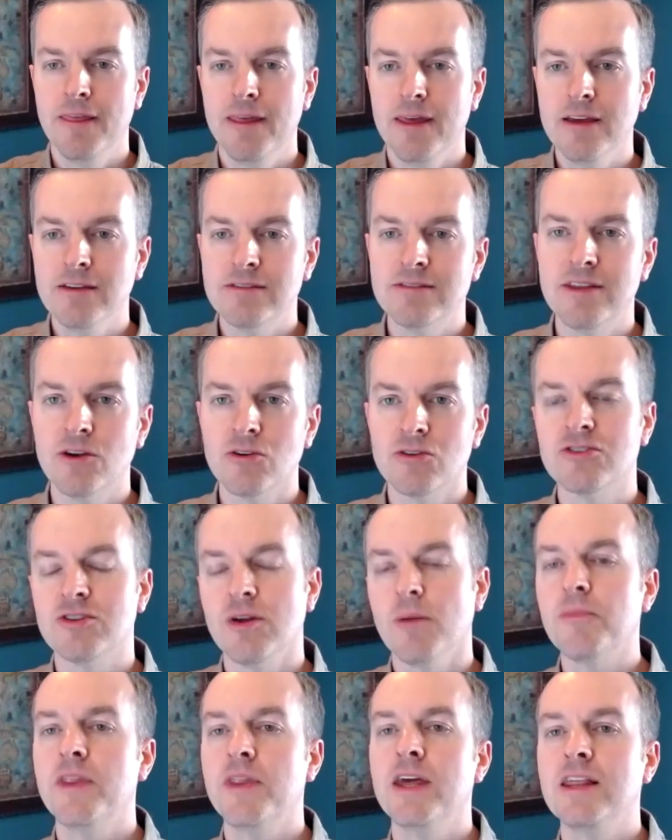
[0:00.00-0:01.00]
Is there
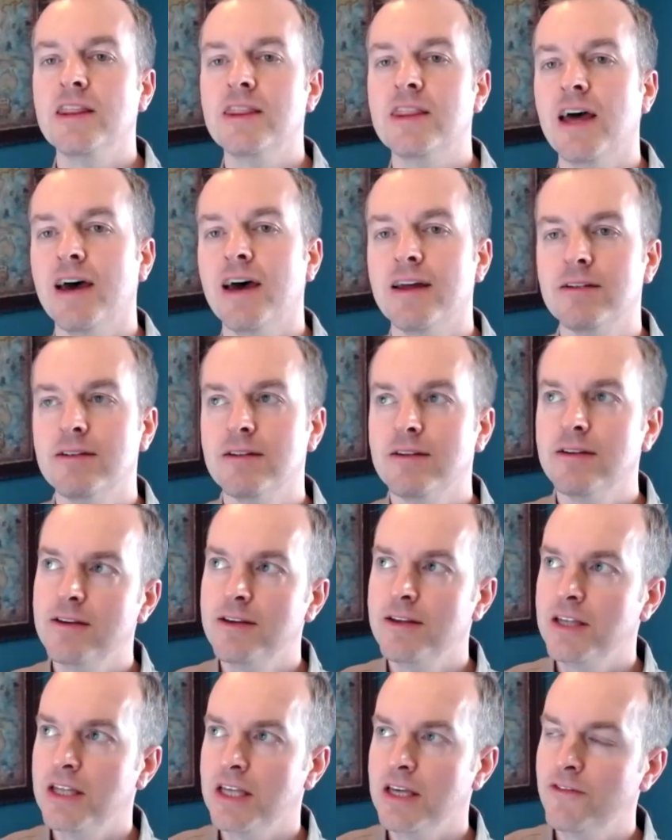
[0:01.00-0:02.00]
something that
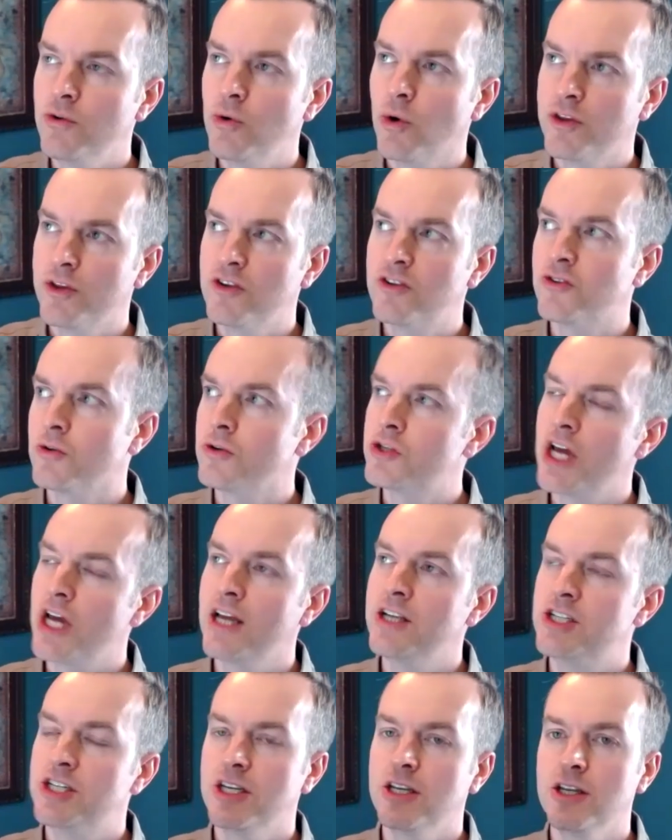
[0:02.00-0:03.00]
if you are the search
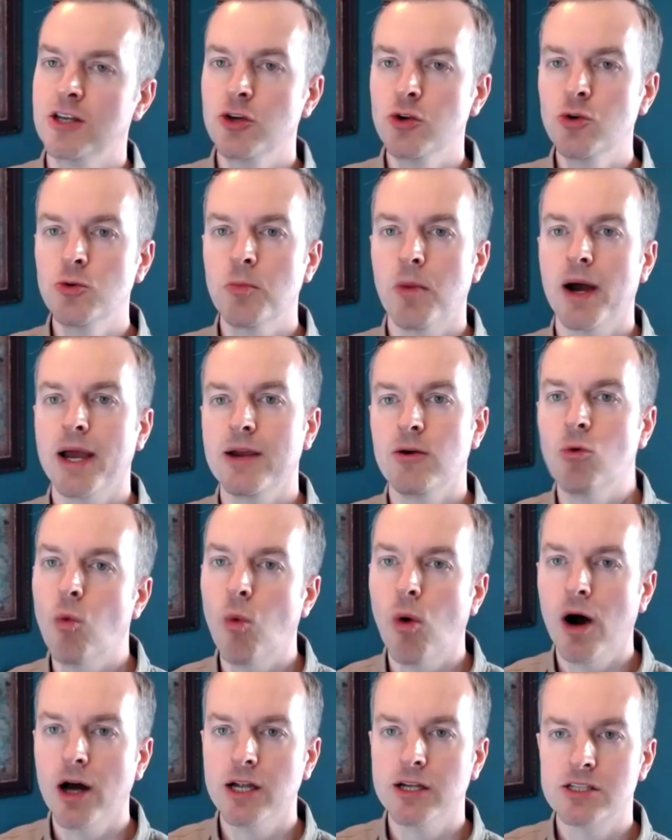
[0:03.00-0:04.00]
engine, you might
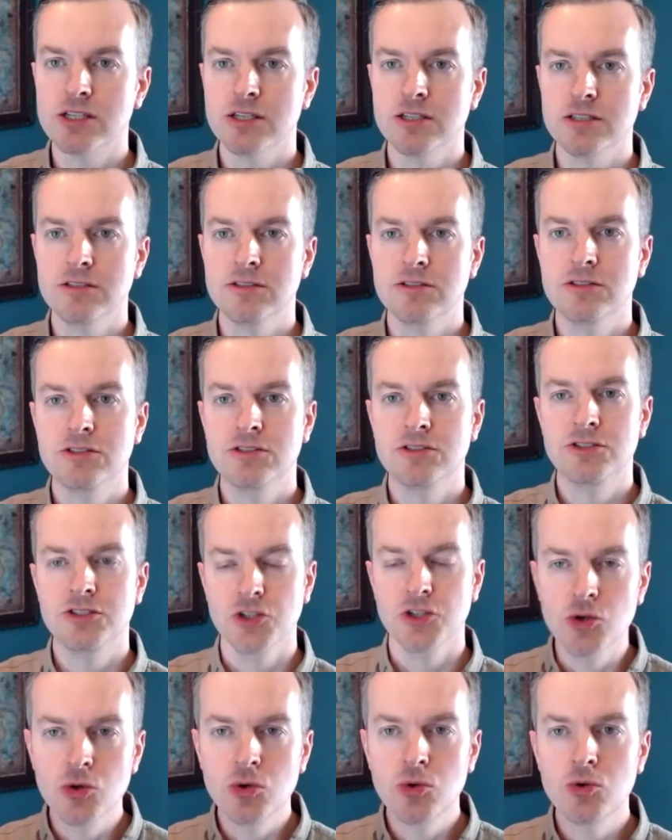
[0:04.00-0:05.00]
want to
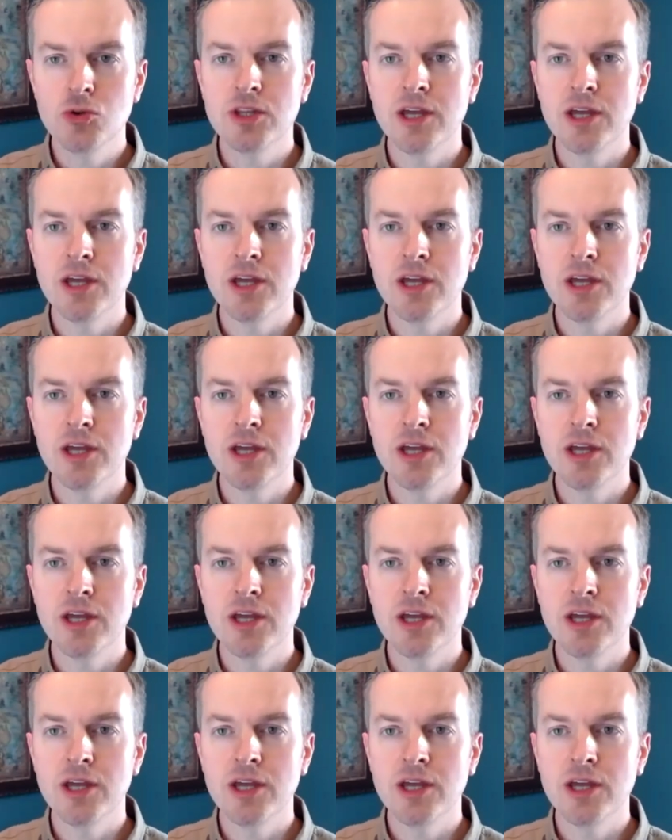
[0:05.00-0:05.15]
do